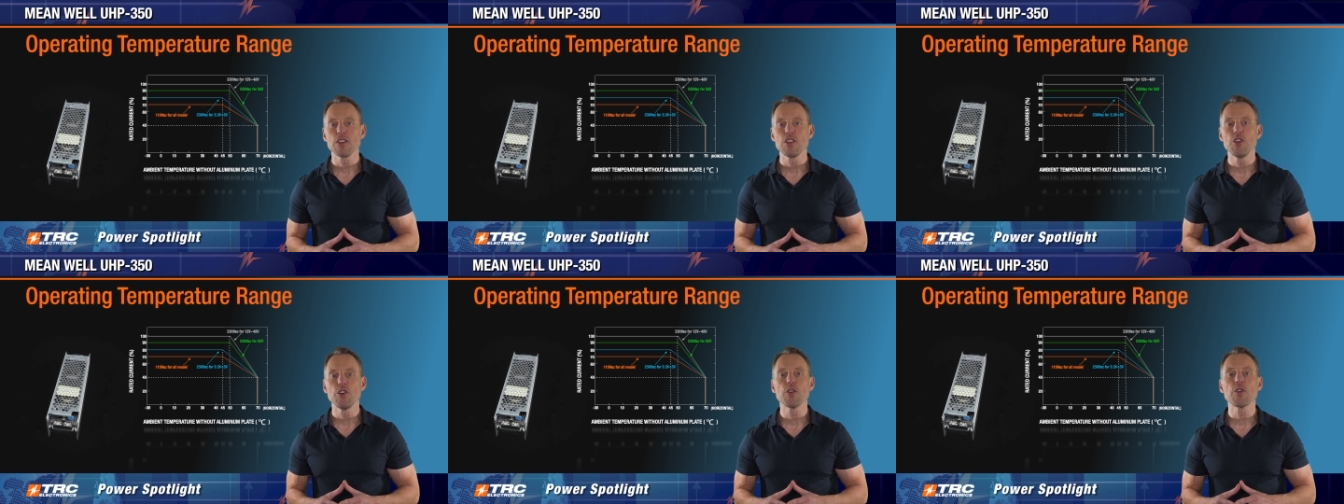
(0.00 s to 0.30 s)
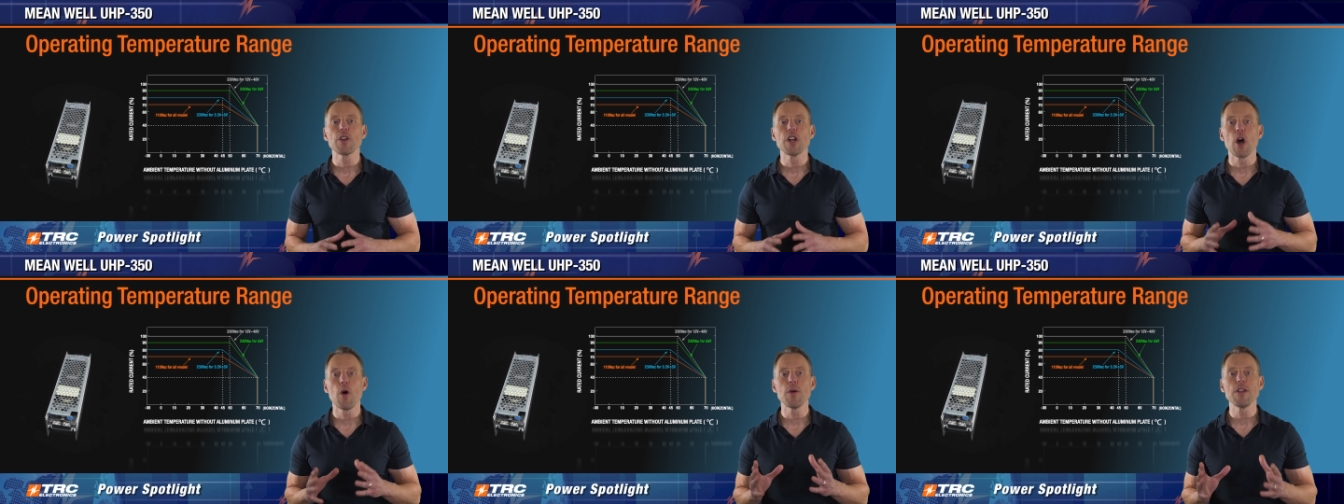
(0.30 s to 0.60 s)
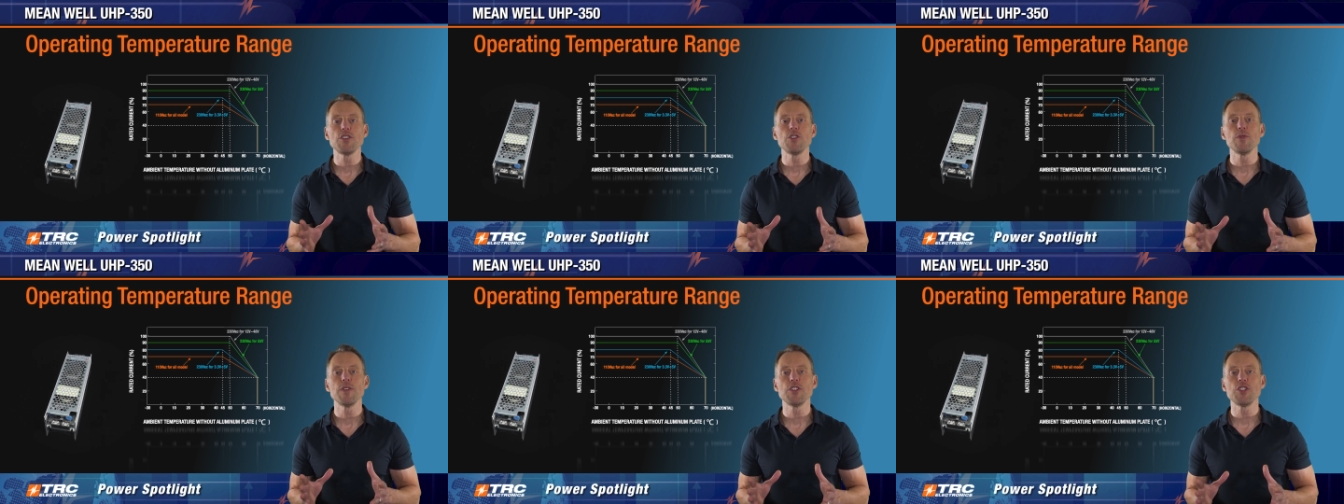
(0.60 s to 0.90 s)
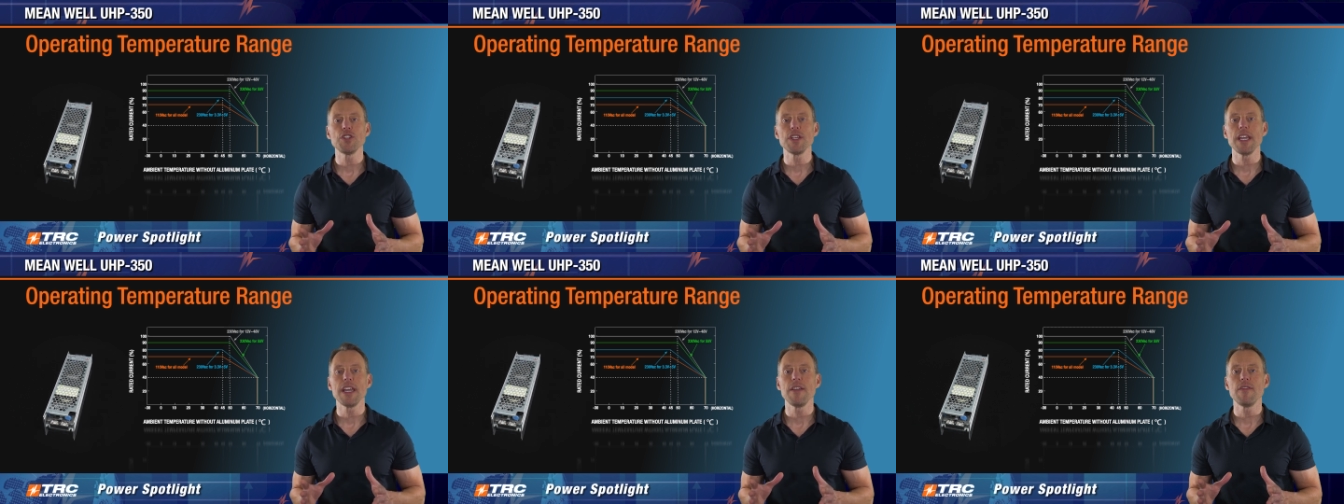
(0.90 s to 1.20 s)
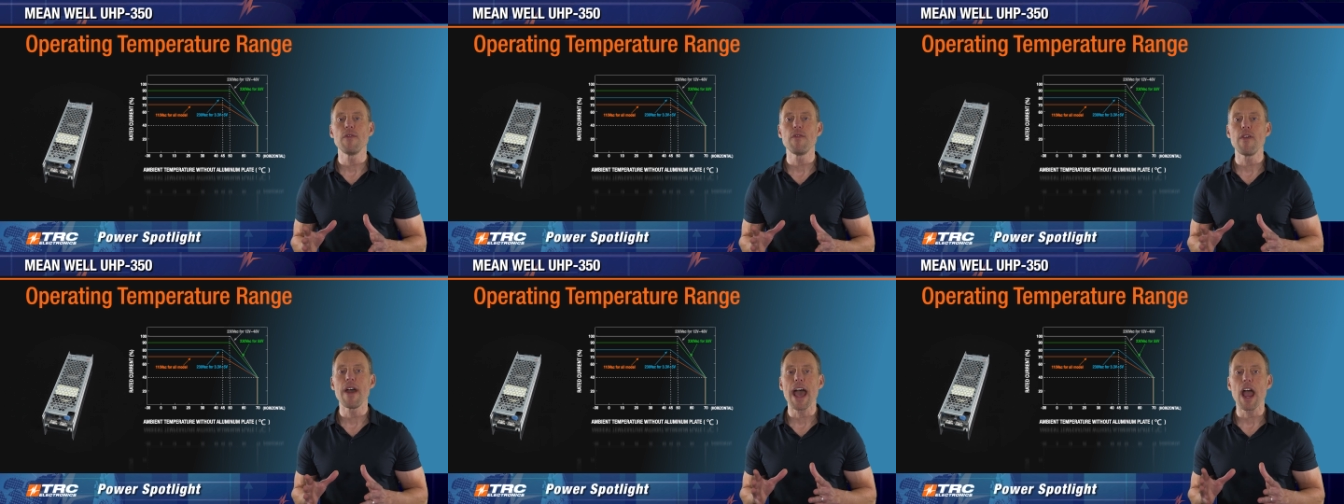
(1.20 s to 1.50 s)
you're going to
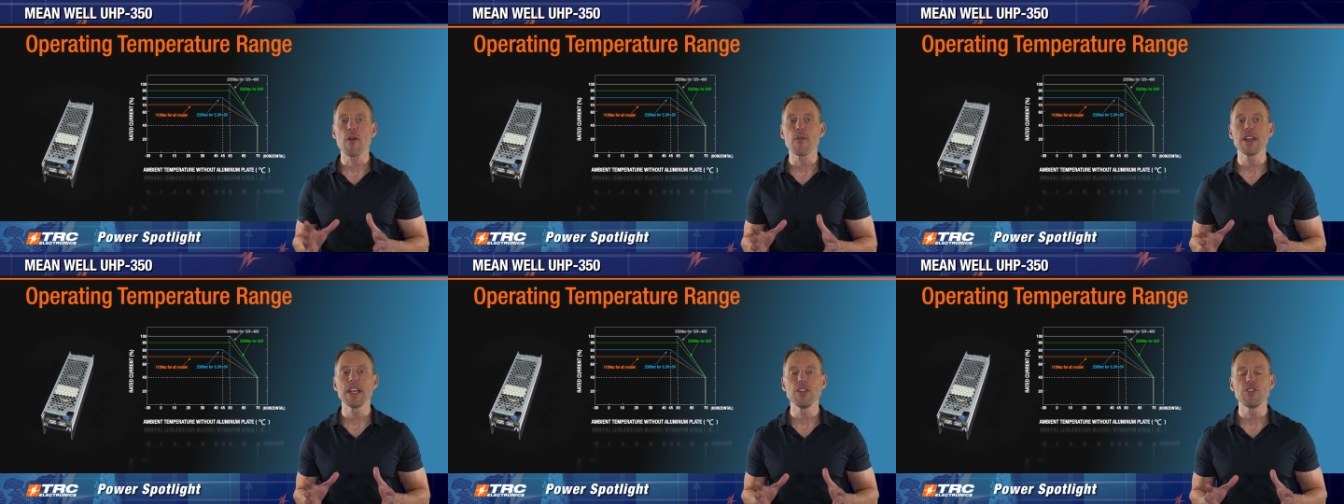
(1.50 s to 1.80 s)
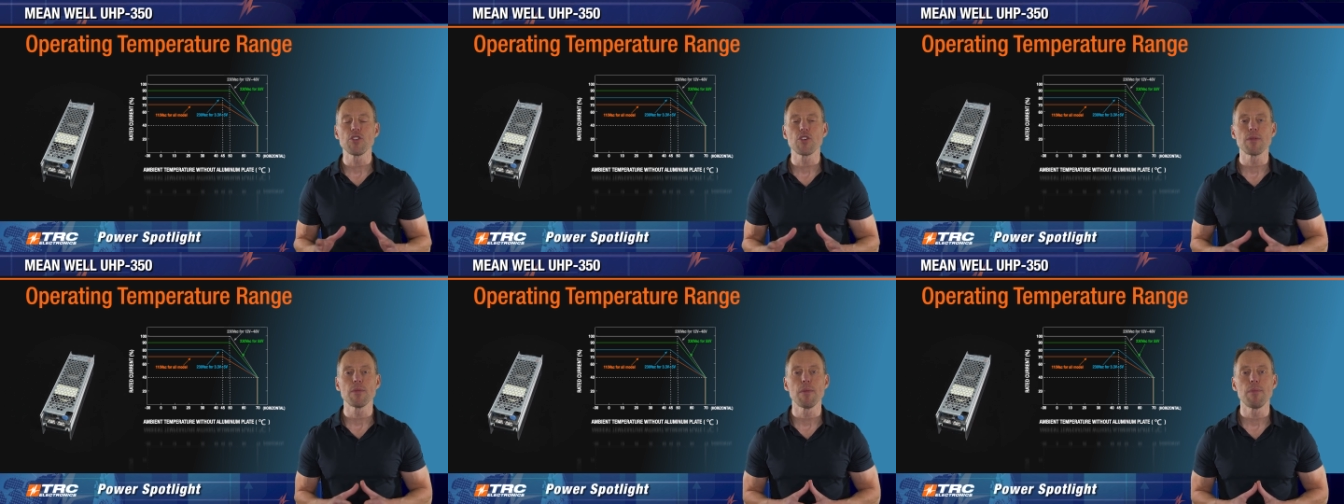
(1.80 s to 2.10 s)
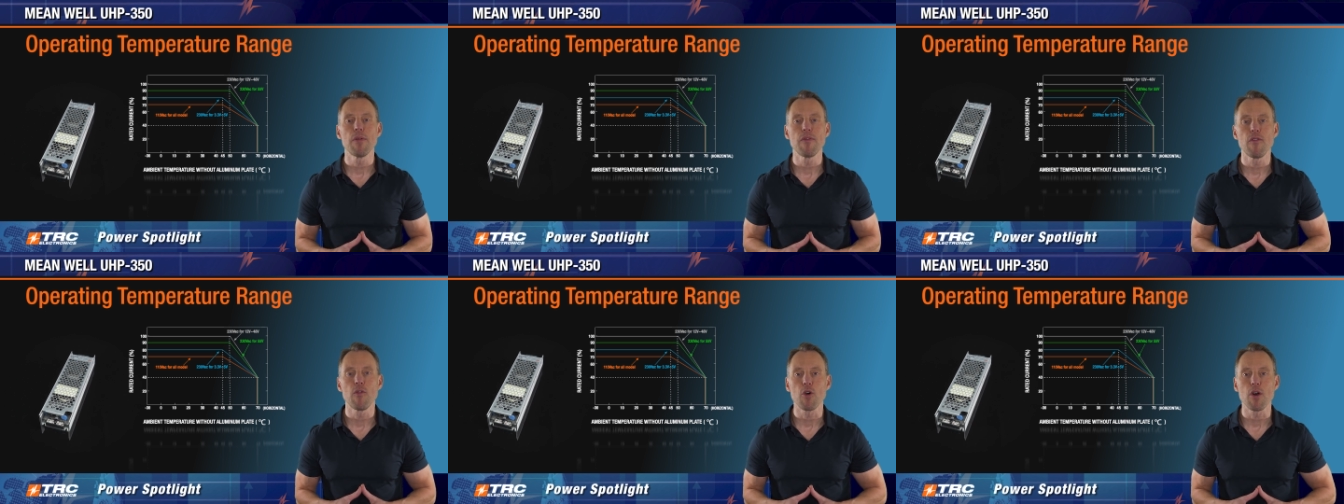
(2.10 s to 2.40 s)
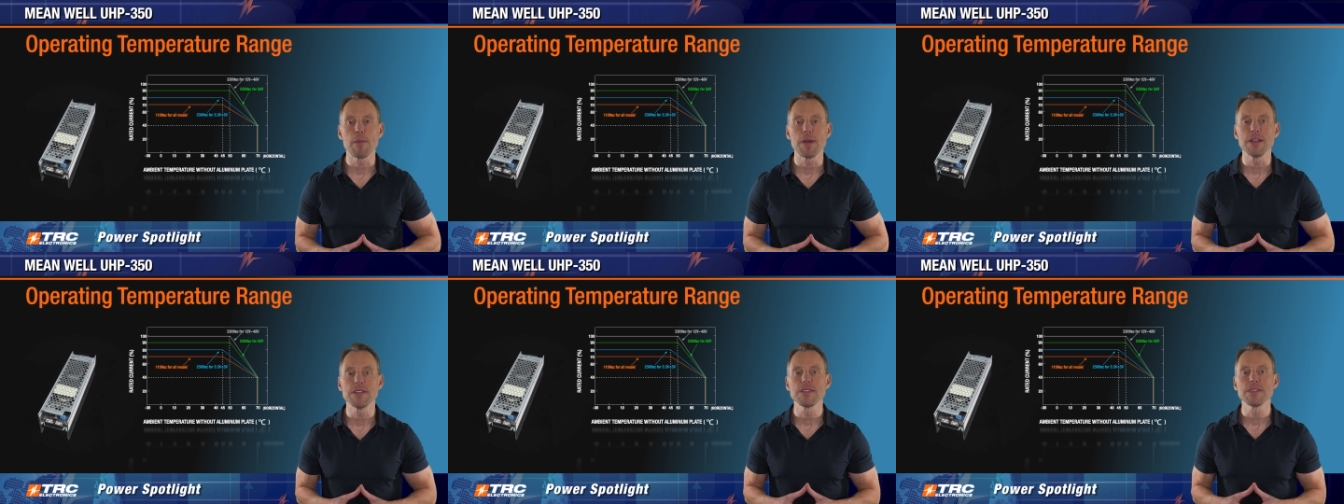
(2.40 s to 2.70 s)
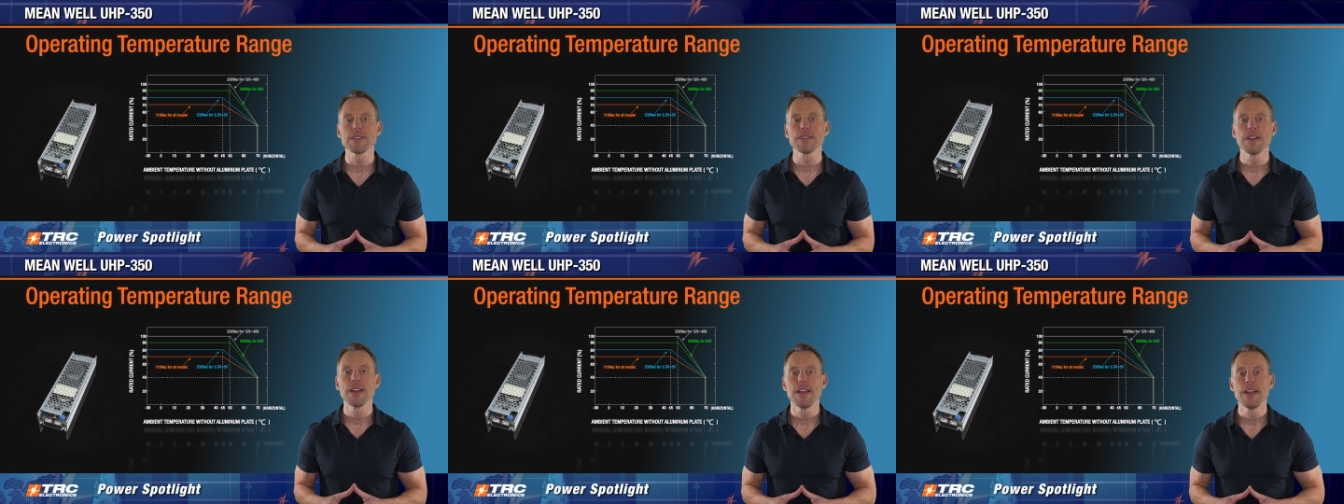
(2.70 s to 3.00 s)
achieve varying thermal
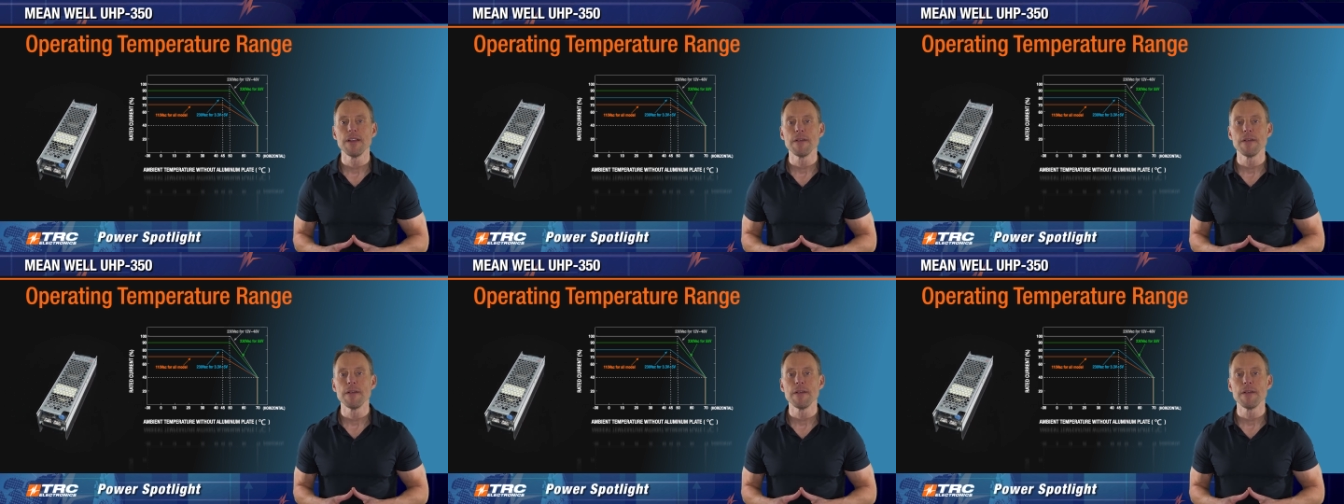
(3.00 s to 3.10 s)
performance.